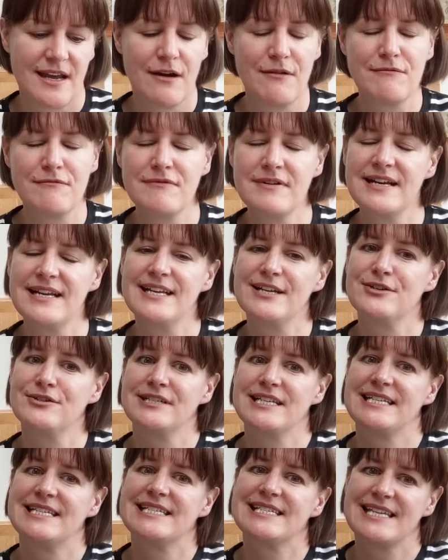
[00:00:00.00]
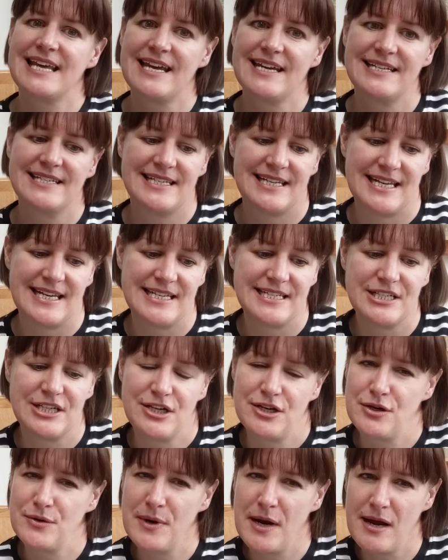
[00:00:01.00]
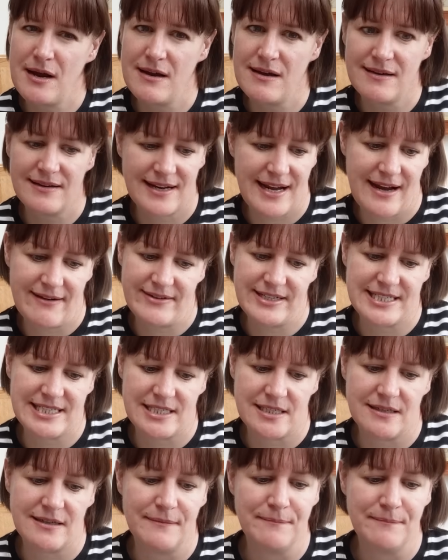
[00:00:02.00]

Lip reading: a really good insight into her character.